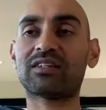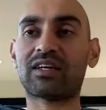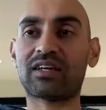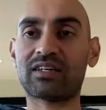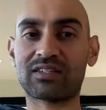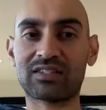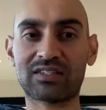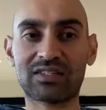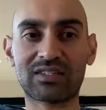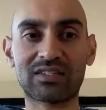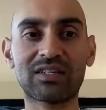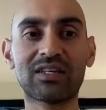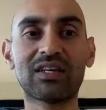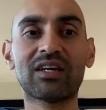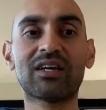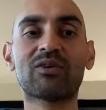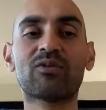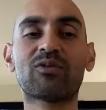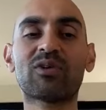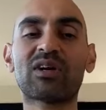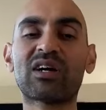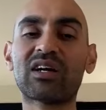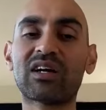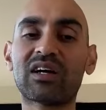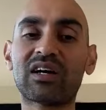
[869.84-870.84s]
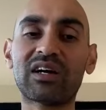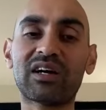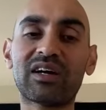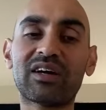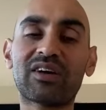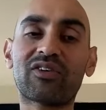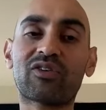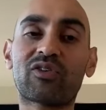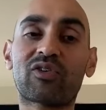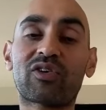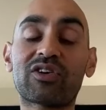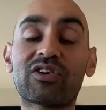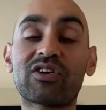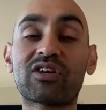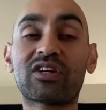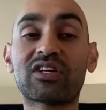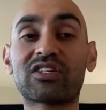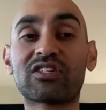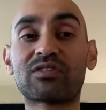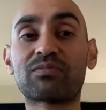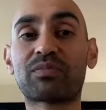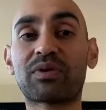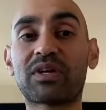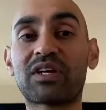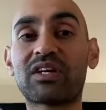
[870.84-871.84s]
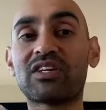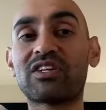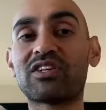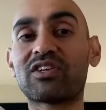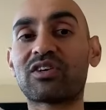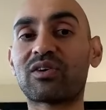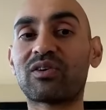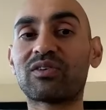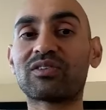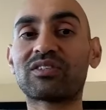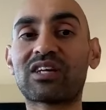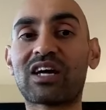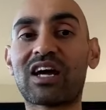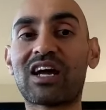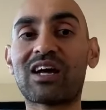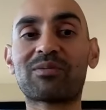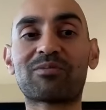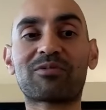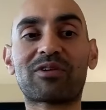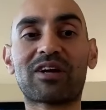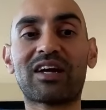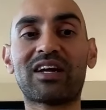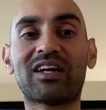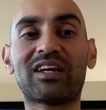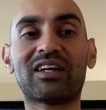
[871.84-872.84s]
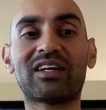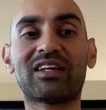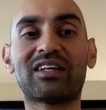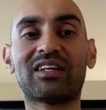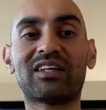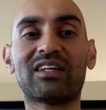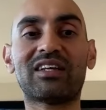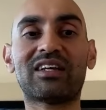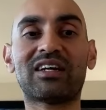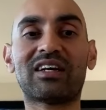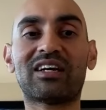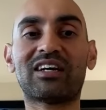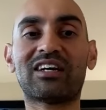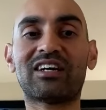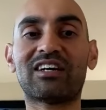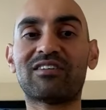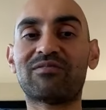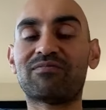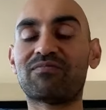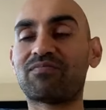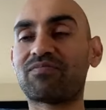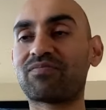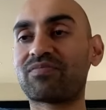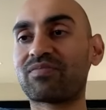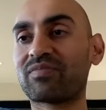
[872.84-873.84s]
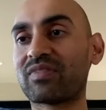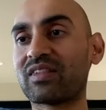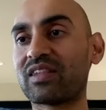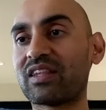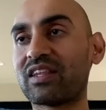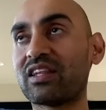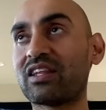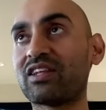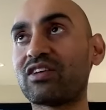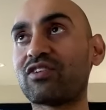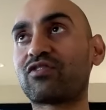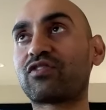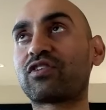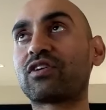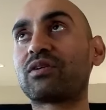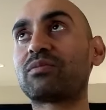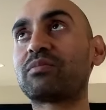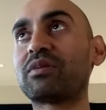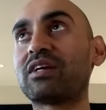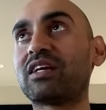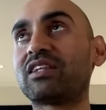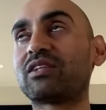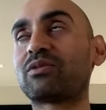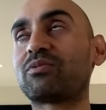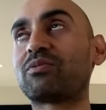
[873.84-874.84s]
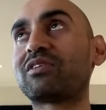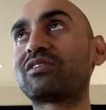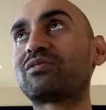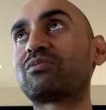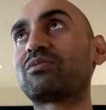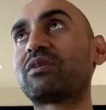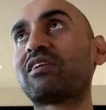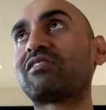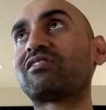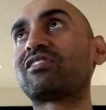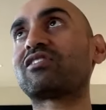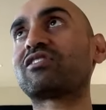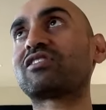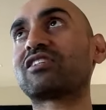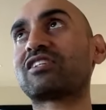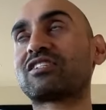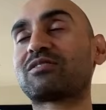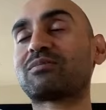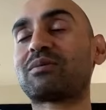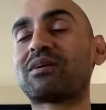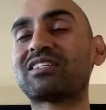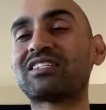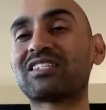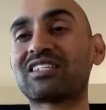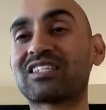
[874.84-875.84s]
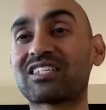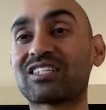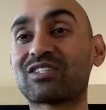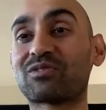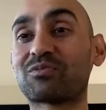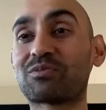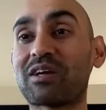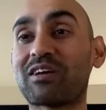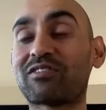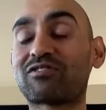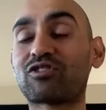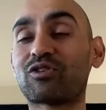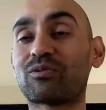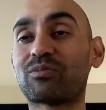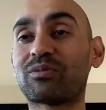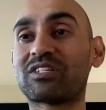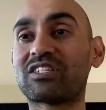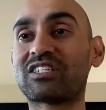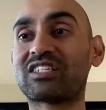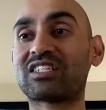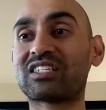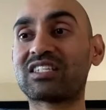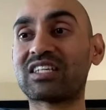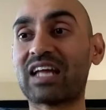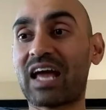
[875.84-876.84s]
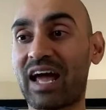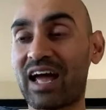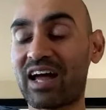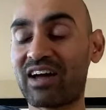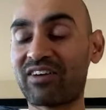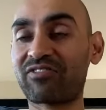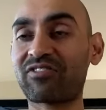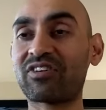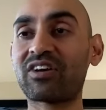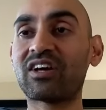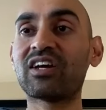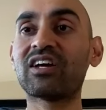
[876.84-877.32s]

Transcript: Yes. Well, I, or you can just put in your own time, right? Um, for me, the reason we have those expenses is because we have so much staff.